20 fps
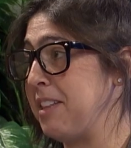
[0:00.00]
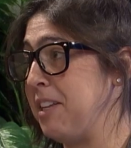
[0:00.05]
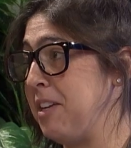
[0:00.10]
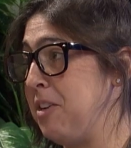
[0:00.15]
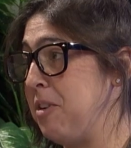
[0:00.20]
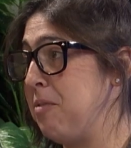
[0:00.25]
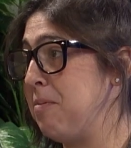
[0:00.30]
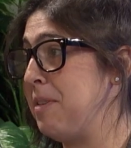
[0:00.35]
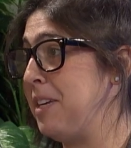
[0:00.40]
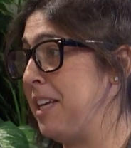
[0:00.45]

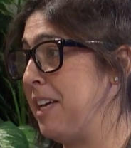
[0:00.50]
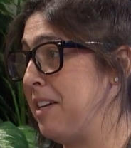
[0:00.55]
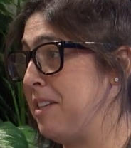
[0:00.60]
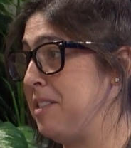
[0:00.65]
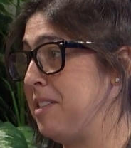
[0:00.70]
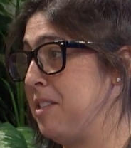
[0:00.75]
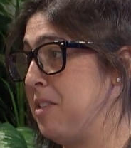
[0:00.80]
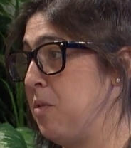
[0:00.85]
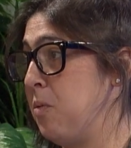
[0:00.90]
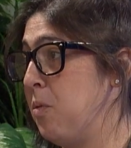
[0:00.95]
that nobody
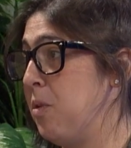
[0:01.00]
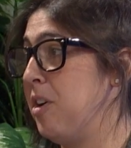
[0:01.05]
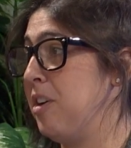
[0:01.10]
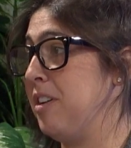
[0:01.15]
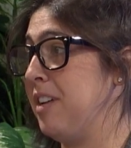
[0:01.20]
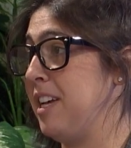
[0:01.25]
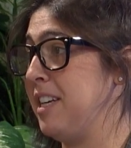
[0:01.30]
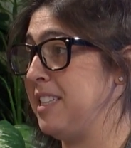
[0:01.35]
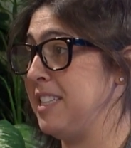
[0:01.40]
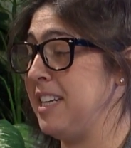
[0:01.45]
else in the
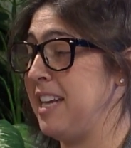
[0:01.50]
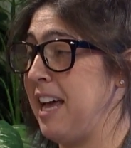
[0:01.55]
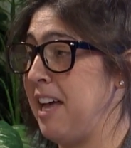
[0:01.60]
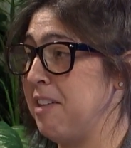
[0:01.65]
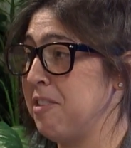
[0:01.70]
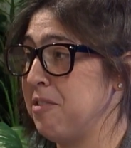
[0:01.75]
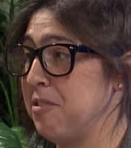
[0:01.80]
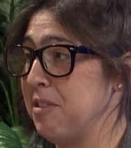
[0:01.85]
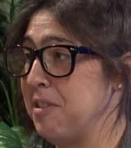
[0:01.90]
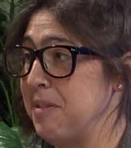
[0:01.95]
world has an
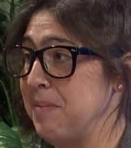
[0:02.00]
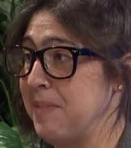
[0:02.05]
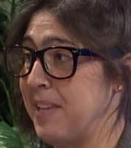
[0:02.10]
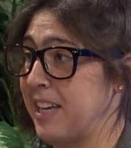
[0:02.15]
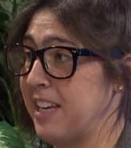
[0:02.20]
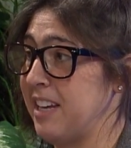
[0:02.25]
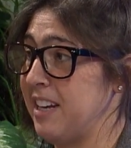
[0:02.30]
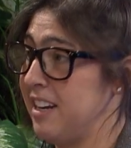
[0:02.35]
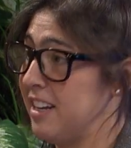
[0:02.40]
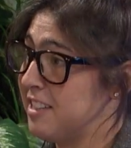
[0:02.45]
algorithm
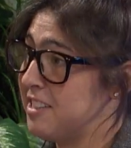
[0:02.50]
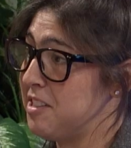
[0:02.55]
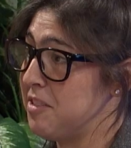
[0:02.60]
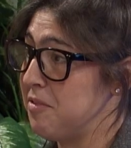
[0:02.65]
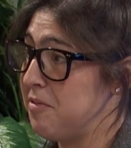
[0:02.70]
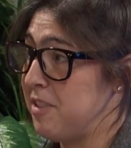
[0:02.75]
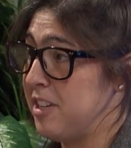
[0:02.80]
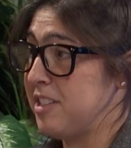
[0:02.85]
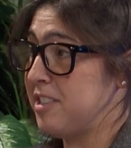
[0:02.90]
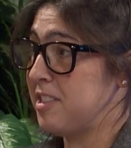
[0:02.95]
that connects
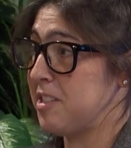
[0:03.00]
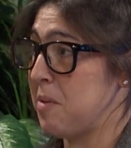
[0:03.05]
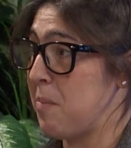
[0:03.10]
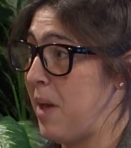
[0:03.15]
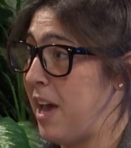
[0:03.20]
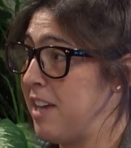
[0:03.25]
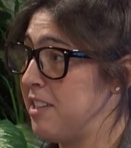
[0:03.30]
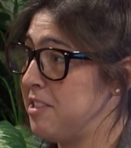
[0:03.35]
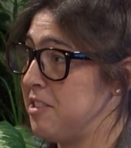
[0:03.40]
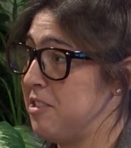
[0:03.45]
the flux
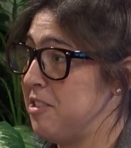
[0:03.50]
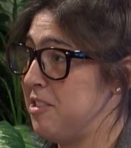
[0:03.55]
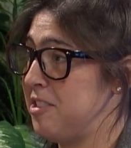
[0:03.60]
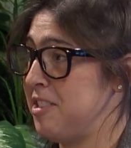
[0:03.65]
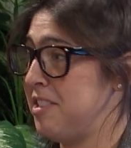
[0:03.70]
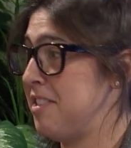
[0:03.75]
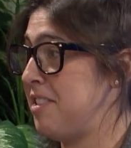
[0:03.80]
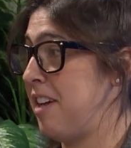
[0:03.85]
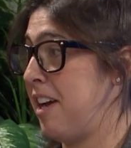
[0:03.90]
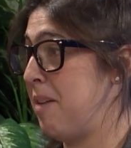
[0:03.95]
capacitor
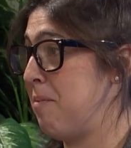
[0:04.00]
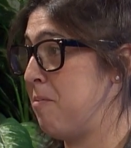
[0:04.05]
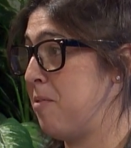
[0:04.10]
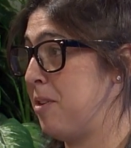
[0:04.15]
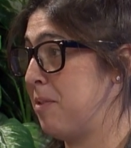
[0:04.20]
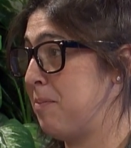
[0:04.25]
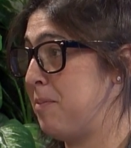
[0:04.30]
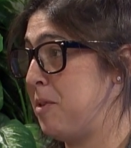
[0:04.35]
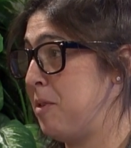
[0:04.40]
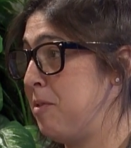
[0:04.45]
to the
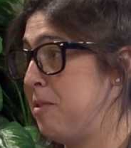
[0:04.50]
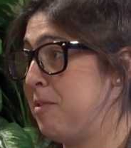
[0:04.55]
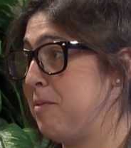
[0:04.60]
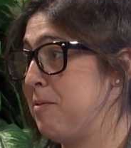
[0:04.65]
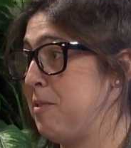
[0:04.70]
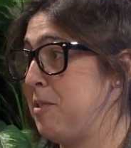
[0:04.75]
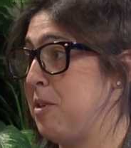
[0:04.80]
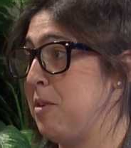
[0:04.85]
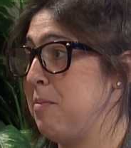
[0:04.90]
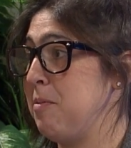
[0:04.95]
Timewarp
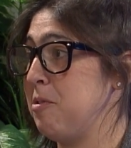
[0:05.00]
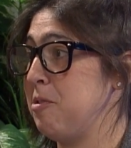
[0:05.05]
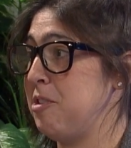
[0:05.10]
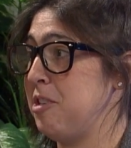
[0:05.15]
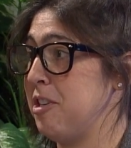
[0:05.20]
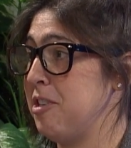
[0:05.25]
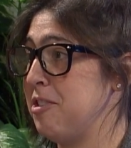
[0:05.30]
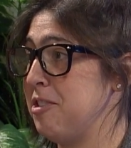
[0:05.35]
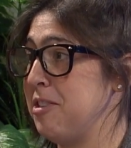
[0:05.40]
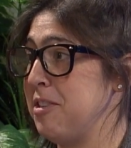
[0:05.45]

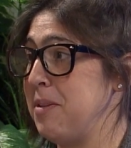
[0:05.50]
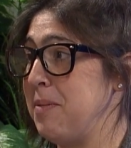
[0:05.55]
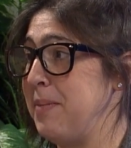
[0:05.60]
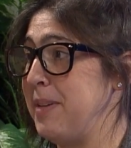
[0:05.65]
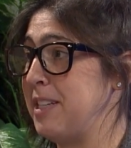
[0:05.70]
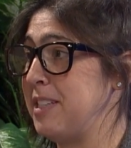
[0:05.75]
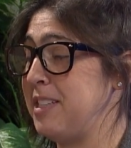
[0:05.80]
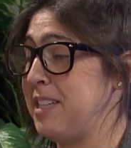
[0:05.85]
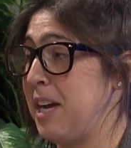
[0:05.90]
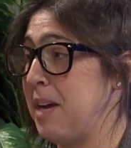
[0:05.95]
Turbocharger that
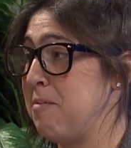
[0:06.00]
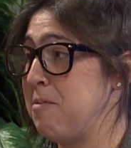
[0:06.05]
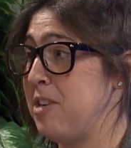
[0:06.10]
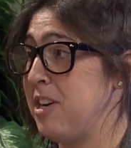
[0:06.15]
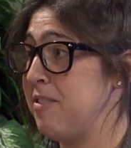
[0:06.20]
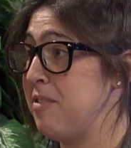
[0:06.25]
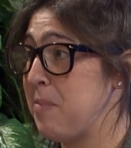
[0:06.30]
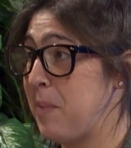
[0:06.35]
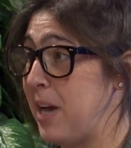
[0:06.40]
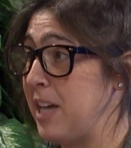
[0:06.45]
makes time
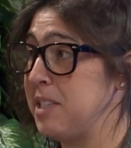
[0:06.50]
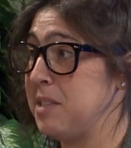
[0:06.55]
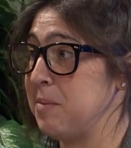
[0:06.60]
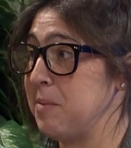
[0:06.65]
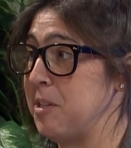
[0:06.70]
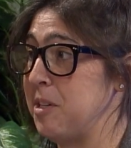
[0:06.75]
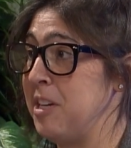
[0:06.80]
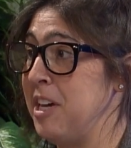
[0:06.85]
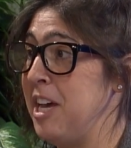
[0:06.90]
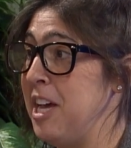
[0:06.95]
travel
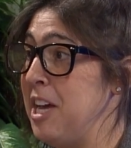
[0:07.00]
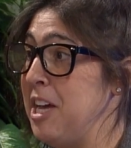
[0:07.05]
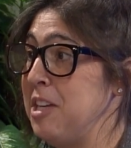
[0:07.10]
possible.